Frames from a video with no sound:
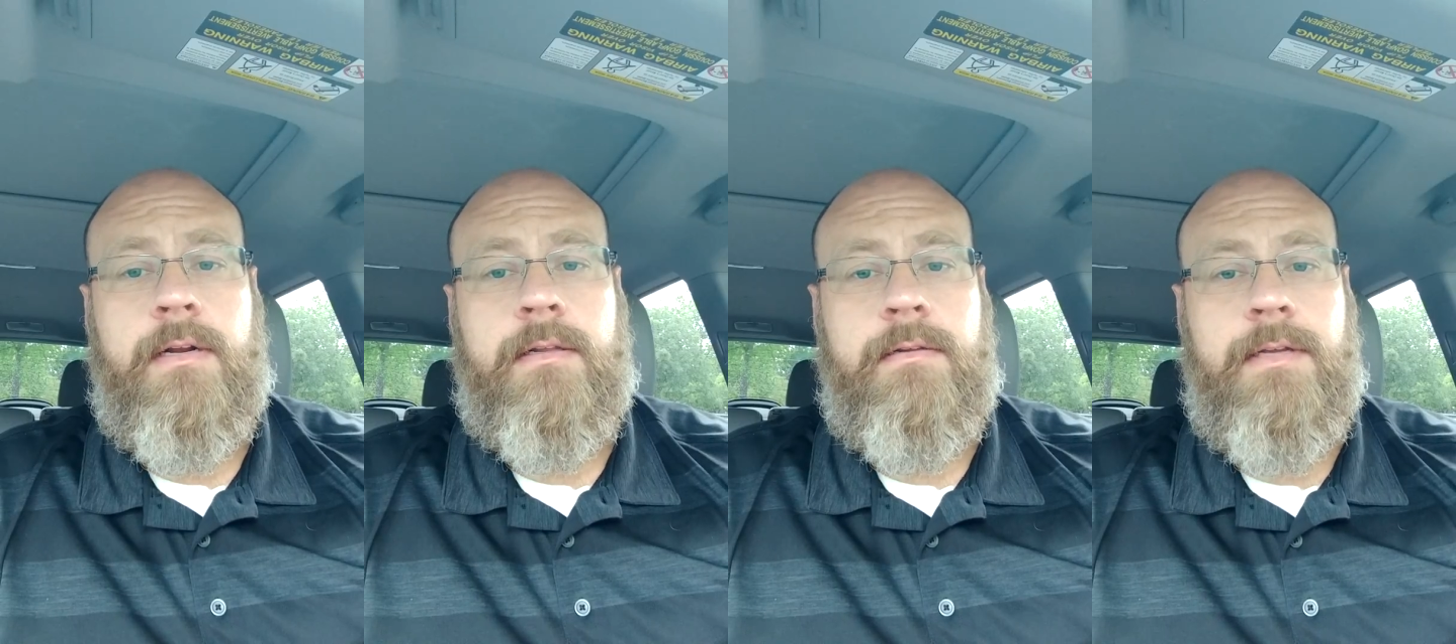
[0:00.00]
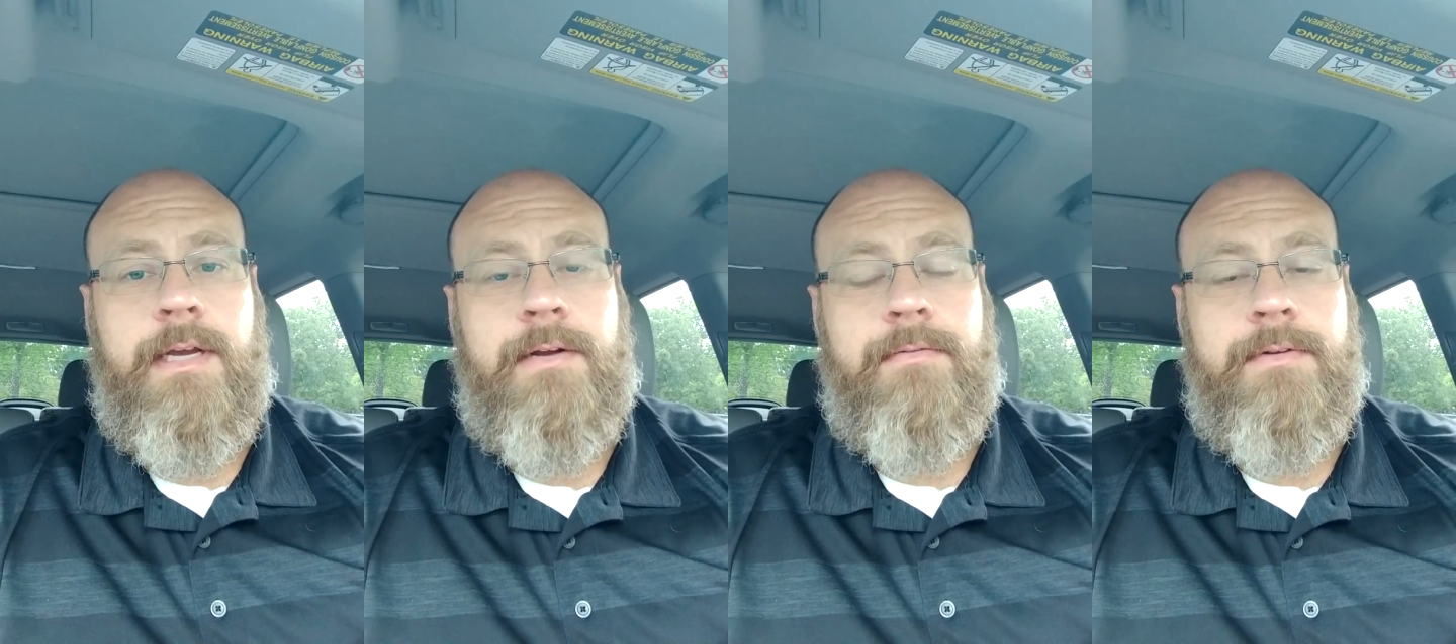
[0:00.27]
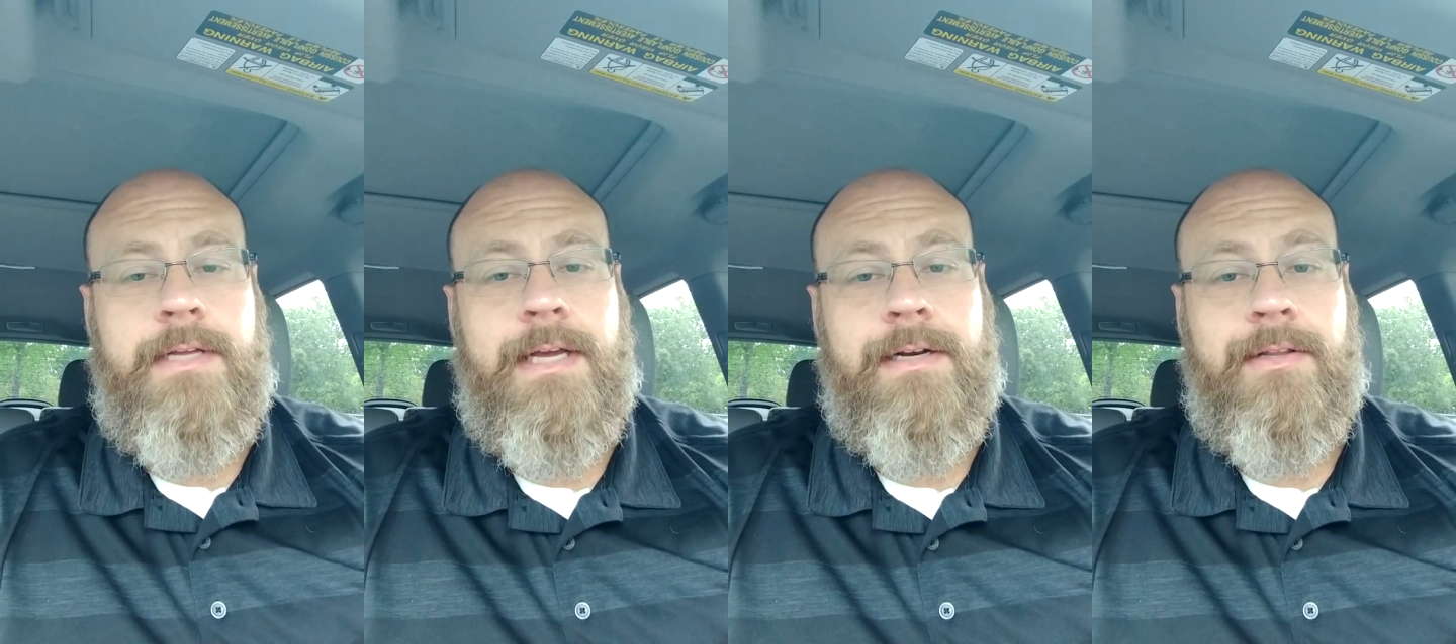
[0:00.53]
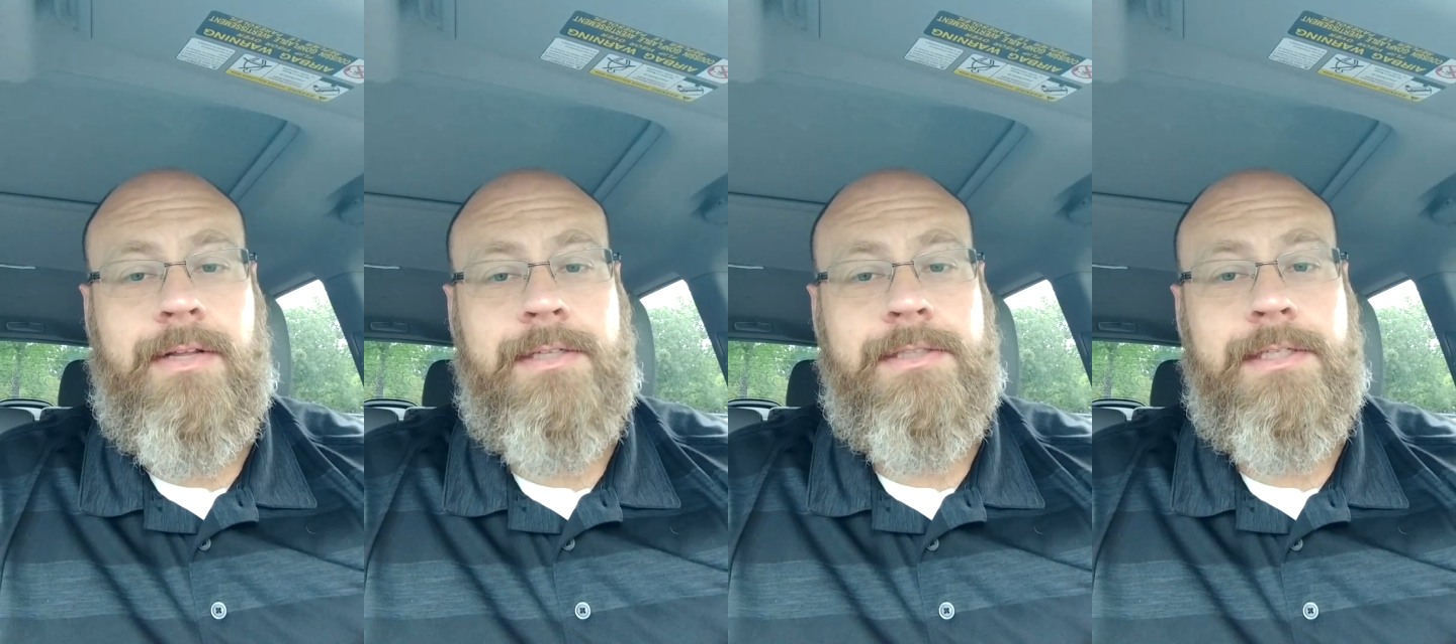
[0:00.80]
to
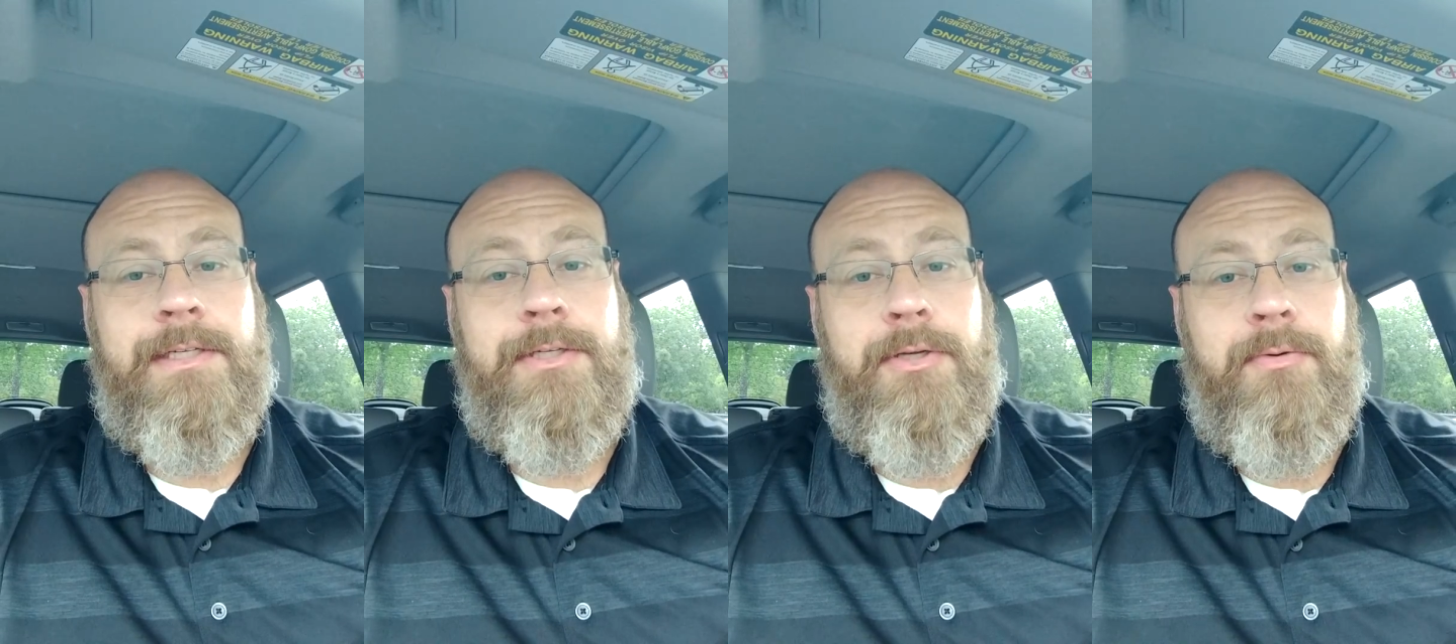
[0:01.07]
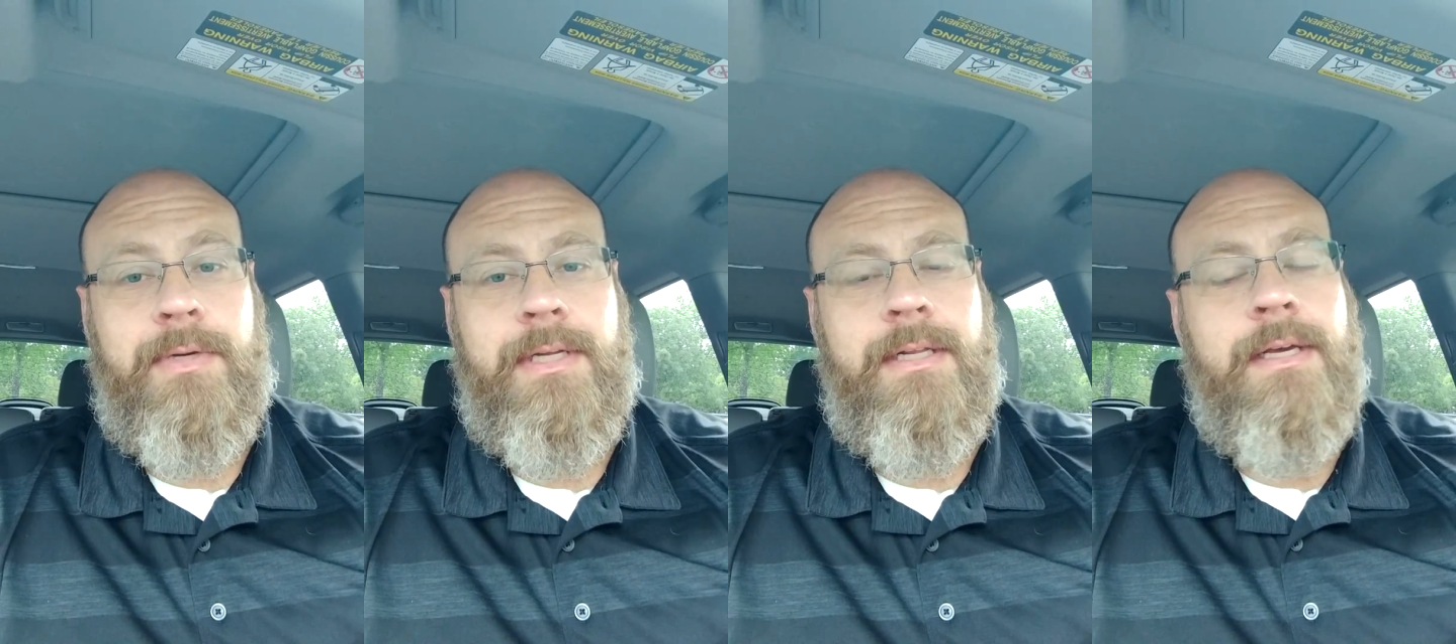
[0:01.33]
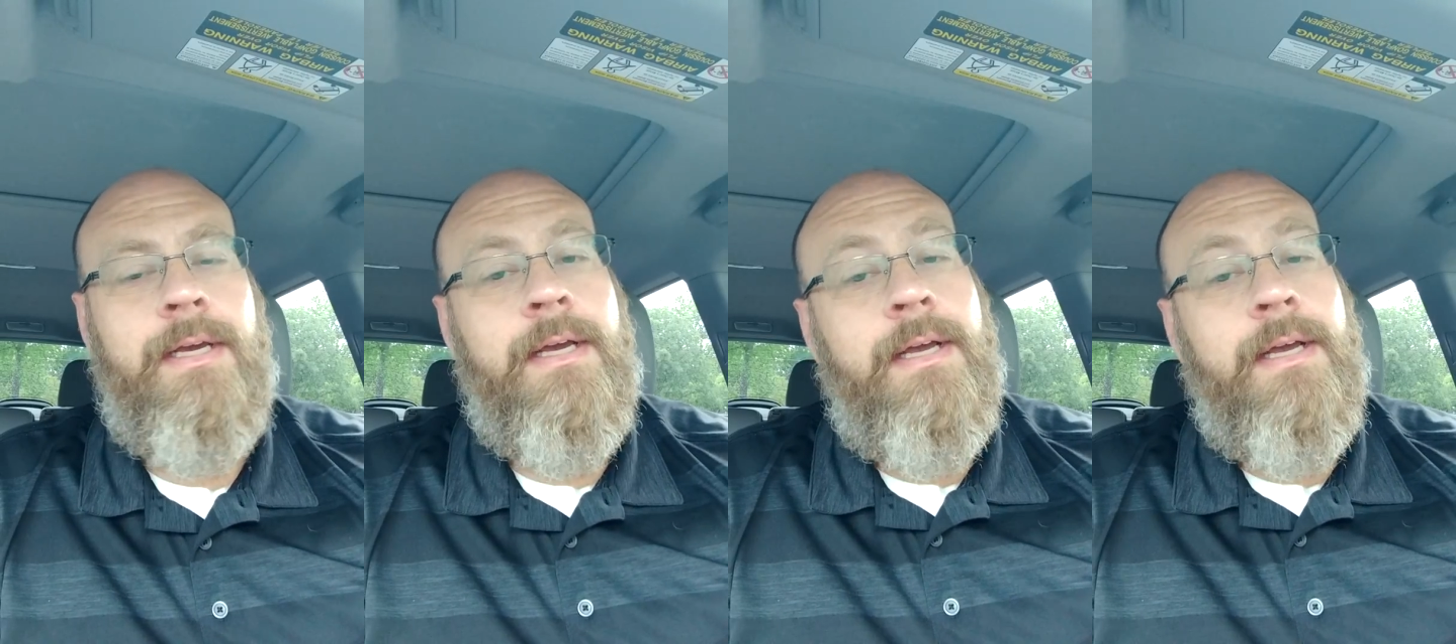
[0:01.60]
technologically do it,